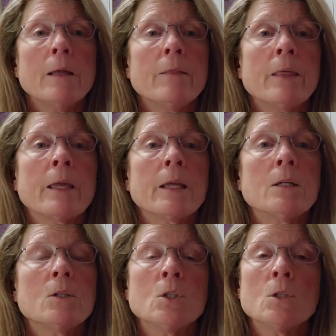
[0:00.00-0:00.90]

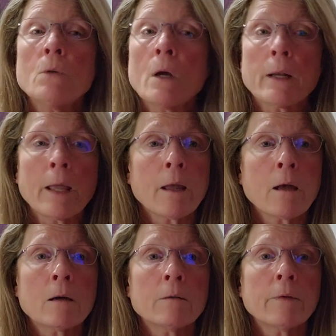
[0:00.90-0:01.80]
They do not
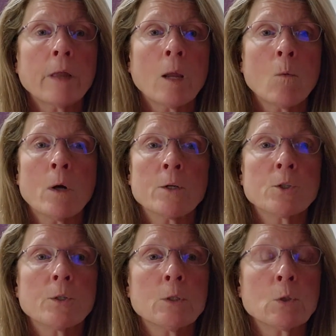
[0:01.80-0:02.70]
have a
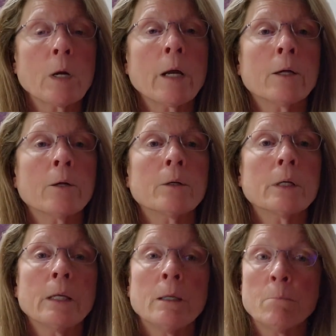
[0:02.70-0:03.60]
washer and dryer
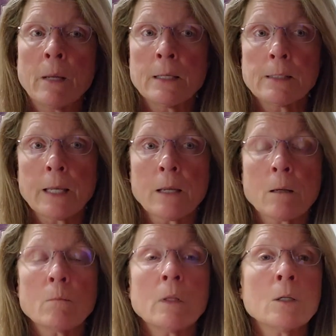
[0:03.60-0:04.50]
in base
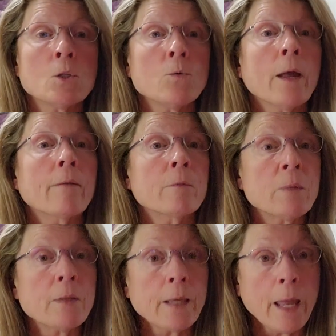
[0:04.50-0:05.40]
camp. They do have them
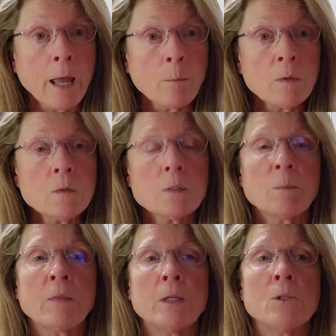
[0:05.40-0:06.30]
in the cabins,
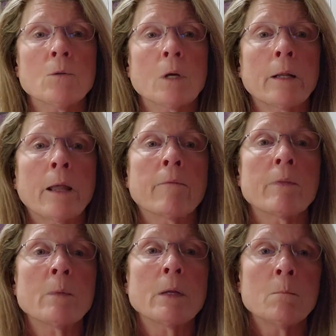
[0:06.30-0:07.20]
but they do not have
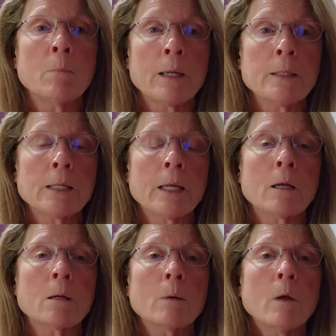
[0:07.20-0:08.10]
them in base
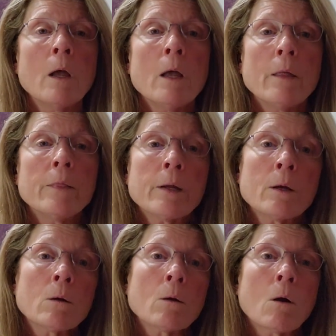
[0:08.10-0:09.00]
camp.
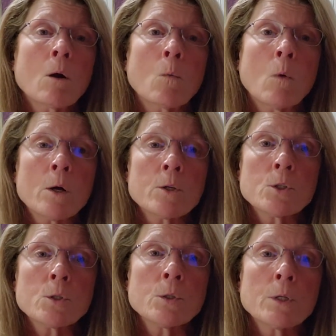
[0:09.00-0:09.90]
There are
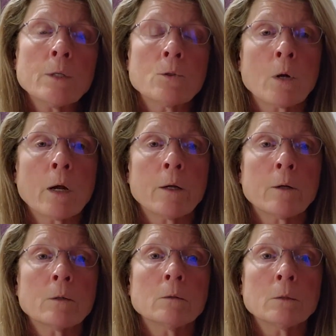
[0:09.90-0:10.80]
washer and
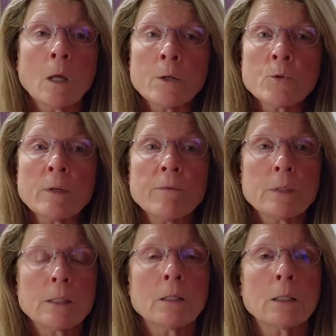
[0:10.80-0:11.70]
dryer laundry
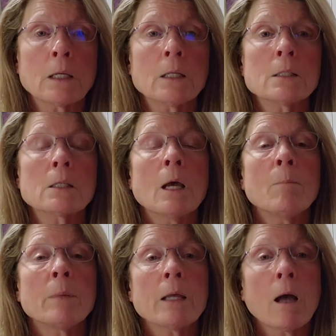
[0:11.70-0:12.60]
facilities
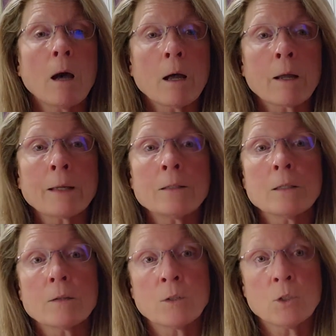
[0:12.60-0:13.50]

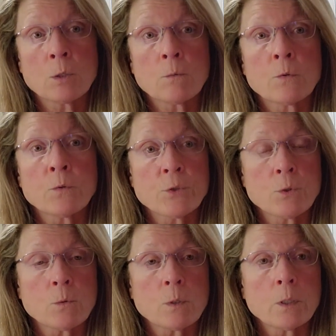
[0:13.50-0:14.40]
behind the general
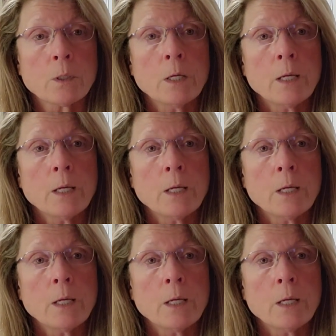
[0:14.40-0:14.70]
store.